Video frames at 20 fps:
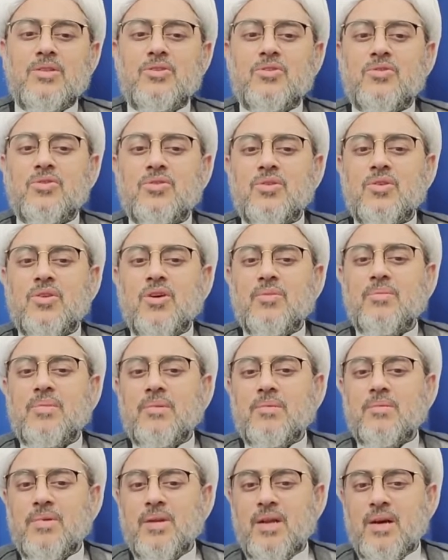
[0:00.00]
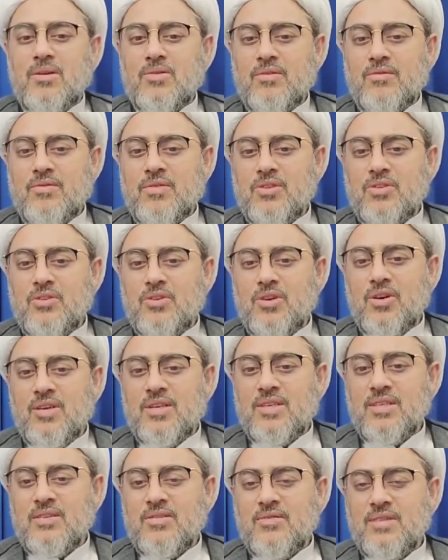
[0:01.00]
should not be proud of the
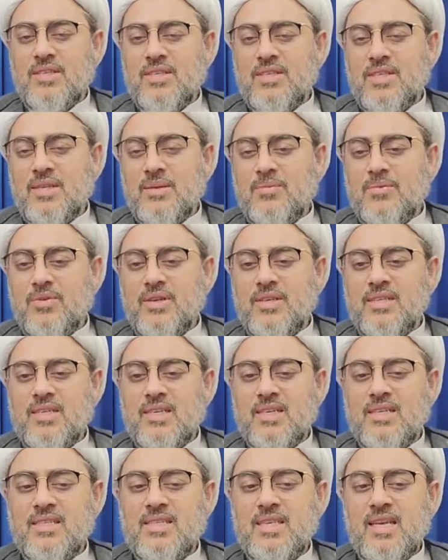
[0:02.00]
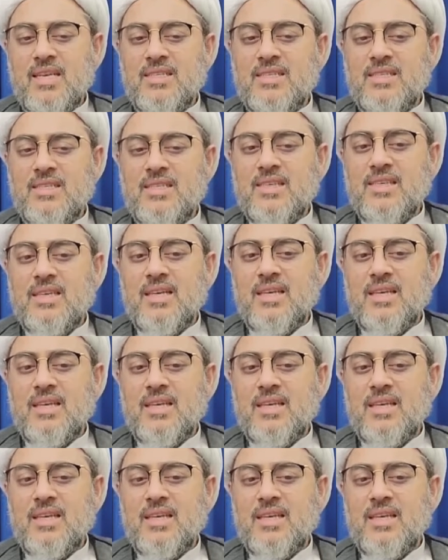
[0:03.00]
joys of this temporary success